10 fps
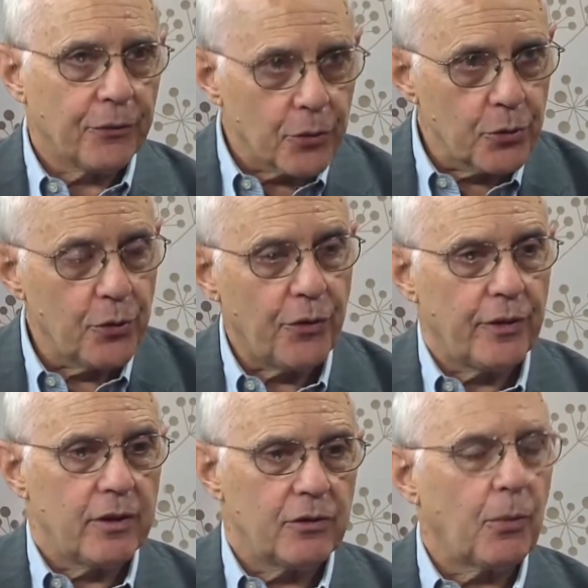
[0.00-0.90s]
through
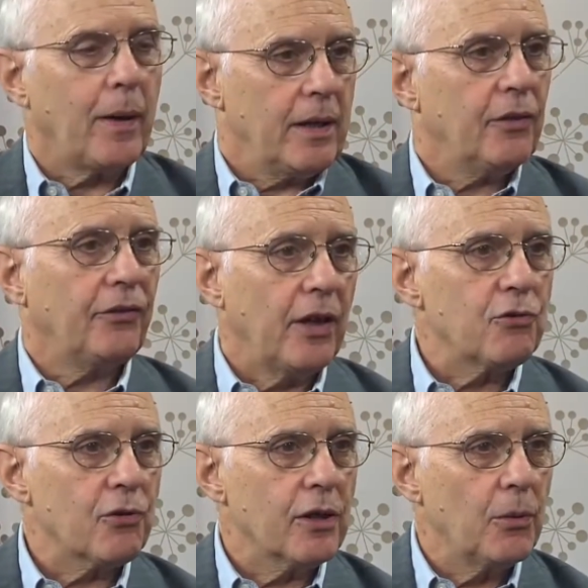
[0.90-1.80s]
the 20th
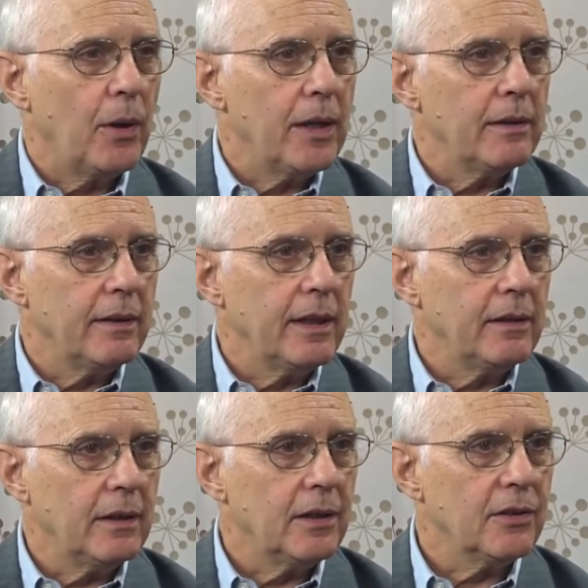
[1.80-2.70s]
century when
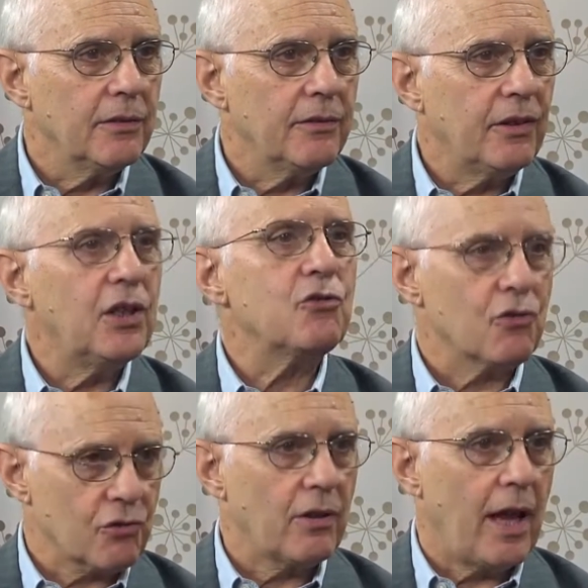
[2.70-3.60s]
Indian
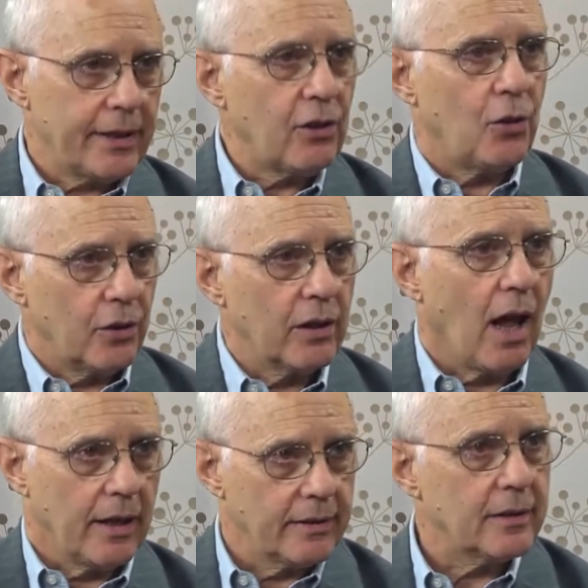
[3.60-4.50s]
teachers like
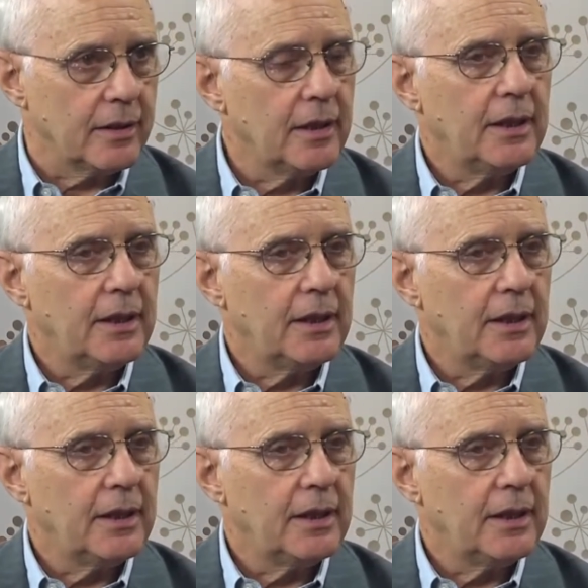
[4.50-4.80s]
Yogananda